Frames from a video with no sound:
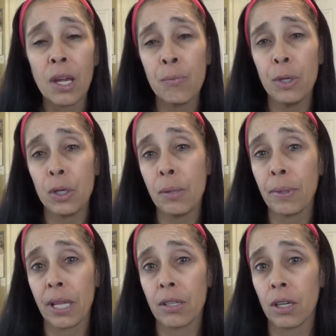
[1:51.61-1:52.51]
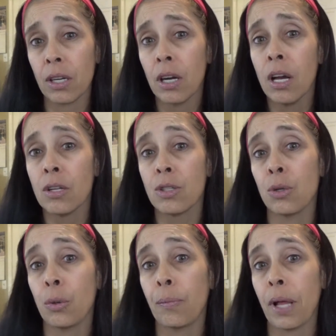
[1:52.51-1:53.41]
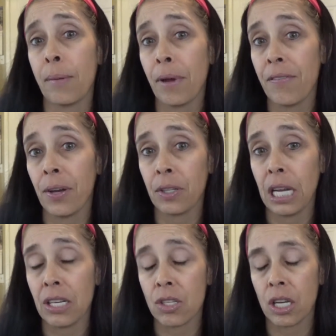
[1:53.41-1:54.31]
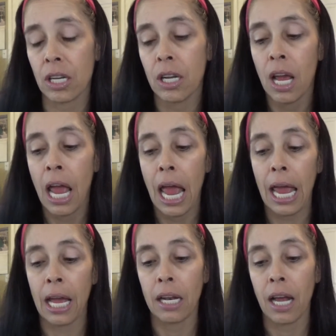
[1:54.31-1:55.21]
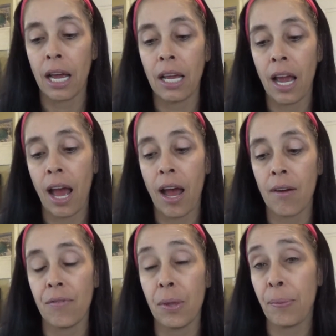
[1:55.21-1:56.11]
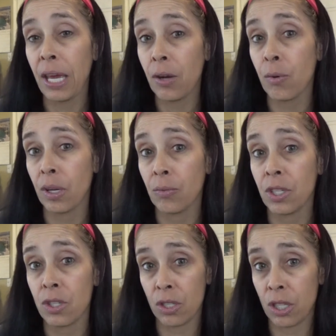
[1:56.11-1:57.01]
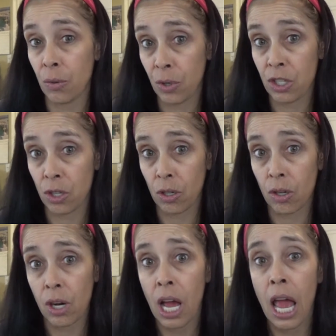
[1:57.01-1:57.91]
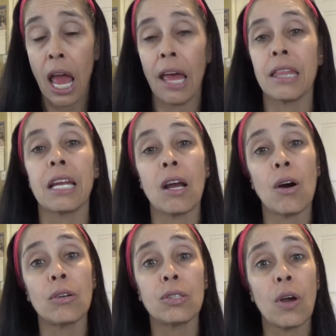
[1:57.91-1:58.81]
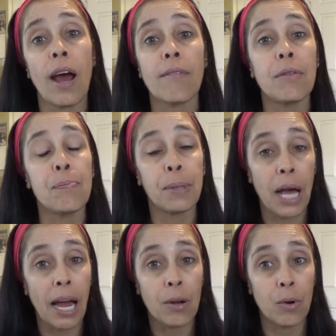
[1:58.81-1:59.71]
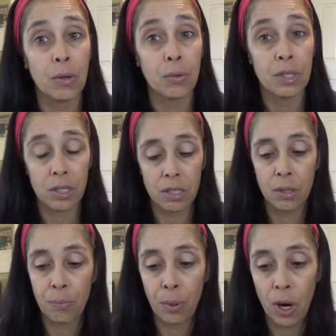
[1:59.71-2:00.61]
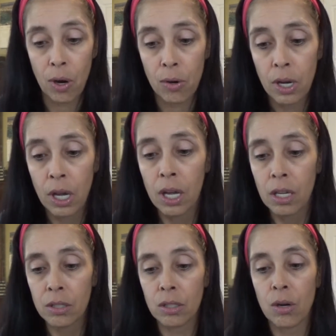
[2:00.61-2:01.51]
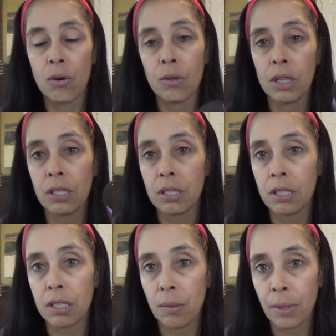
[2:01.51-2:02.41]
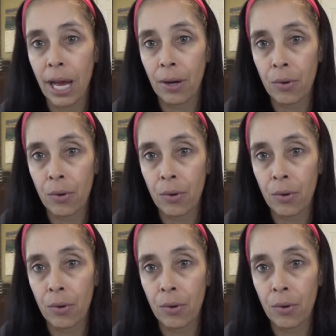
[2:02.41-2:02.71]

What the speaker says: beauty blender to apply my foundation, and I have the pink one, which is the original, and then I also have the black one, which is the pro. So this is the black